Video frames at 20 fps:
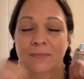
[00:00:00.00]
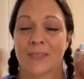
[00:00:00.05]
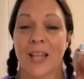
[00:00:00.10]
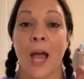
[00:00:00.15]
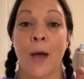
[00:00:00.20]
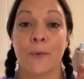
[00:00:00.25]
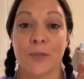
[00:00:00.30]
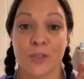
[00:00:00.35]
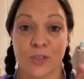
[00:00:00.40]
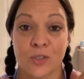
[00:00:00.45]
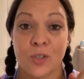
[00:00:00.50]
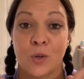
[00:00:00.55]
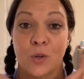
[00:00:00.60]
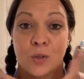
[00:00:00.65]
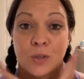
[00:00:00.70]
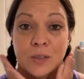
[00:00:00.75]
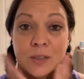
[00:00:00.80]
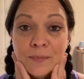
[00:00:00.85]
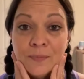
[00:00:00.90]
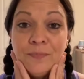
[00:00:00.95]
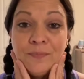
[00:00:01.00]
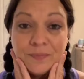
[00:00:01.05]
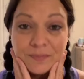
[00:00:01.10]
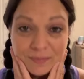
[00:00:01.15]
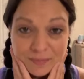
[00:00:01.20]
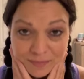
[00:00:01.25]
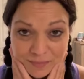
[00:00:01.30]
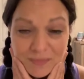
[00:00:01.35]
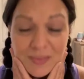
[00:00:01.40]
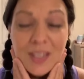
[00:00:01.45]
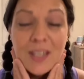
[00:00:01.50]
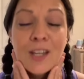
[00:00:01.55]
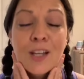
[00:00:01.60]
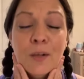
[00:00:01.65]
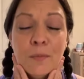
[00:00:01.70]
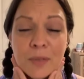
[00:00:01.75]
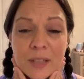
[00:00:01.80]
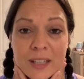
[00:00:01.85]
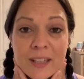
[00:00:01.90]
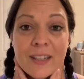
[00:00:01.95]
I was sold.
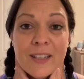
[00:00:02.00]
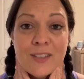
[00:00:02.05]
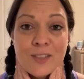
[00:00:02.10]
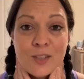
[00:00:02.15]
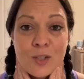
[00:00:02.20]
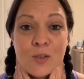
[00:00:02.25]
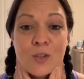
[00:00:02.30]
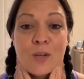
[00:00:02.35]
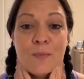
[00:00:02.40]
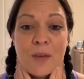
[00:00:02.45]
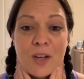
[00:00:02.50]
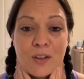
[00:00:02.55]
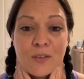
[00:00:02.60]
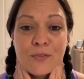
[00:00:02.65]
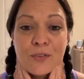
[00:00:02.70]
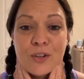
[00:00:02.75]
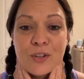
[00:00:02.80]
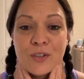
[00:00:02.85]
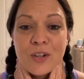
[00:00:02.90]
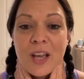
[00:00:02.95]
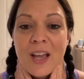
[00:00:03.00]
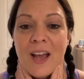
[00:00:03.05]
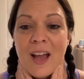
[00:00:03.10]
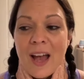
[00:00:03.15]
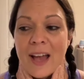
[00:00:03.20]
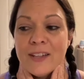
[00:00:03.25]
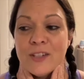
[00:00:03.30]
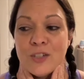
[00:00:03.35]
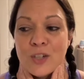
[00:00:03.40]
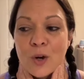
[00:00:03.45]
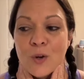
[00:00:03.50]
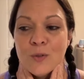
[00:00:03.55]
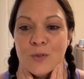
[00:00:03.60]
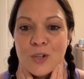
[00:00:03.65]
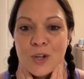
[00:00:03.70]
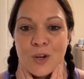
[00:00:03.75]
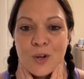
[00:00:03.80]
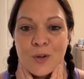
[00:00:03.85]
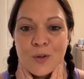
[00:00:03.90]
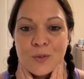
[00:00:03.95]
Completely sold on monk fruit. I
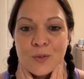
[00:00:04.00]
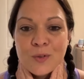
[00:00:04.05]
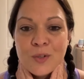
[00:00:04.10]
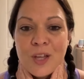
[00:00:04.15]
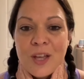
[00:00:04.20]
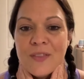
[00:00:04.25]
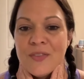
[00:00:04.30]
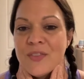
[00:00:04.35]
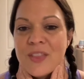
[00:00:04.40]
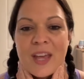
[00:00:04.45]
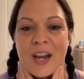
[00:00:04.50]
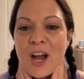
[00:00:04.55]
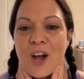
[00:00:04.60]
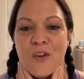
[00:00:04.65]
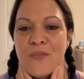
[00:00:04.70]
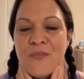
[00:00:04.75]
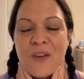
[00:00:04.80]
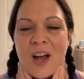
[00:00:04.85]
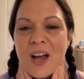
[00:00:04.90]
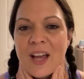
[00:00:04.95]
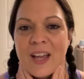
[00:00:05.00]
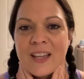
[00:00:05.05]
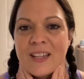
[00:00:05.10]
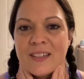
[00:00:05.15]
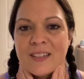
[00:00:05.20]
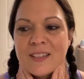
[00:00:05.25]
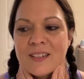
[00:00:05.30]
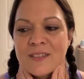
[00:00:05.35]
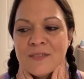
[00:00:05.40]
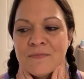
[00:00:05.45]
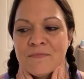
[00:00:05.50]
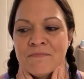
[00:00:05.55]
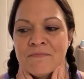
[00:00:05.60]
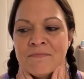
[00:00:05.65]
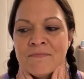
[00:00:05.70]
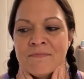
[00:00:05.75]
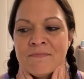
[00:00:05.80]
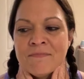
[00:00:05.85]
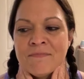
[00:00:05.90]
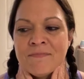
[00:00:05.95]
don't know that I'll find
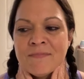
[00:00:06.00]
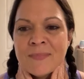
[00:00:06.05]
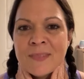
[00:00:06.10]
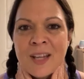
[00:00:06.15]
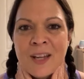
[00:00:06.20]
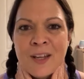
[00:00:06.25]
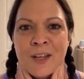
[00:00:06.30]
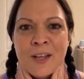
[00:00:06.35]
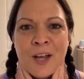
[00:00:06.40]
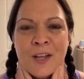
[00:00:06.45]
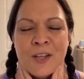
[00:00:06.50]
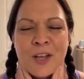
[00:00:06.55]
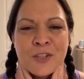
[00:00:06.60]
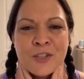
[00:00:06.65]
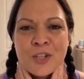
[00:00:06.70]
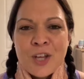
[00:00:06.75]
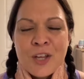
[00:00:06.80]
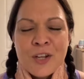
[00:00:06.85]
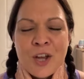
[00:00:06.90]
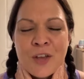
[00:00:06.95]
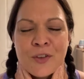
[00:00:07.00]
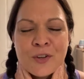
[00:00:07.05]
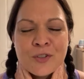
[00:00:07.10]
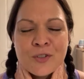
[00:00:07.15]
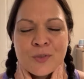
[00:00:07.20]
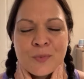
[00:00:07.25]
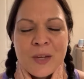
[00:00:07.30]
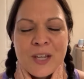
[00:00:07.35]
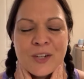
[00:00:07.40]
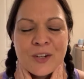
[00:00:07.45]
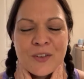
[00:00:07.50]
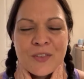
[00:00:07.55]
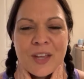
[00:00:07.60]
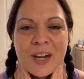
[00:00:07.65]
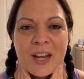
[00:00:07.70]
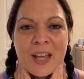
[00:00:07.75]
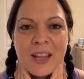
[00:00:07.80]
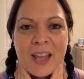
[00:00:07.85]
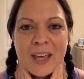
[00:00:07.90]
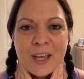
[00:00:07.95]
another sweetener
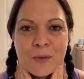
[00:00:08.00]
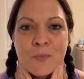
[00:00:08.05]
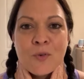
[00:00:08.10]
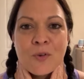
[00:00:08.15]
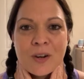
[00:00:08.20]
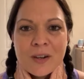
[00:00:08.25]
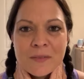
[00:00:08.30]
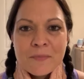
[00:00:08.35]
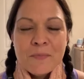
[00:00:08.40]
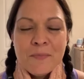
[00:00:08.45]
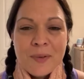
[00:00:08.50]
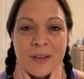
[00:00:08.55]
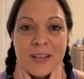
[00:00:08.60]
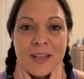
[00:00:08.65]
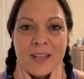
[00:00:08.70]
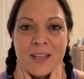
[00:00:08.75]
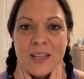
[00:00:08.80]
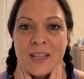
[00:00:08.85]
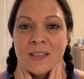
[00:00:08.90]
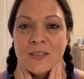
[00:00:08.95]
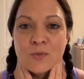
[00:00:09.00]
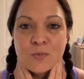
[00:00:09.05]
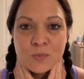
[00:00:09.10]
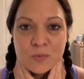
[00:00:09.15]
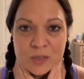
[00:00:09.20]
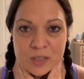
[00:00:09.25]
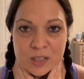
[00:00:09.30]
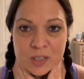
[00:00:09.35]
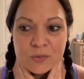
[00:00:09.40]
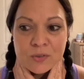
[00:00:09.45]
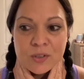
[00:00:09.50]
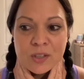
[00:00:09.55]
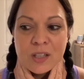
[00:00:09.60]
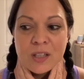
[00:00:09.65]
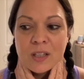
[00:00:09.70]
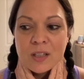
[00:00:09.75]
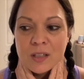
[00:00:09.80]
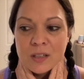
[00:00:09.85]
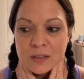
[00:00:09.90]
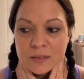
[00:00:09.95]
that I like more, but it's really, really
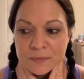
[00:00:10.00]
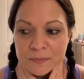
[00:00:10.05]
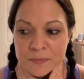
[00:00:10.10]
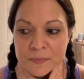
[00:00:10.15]
good.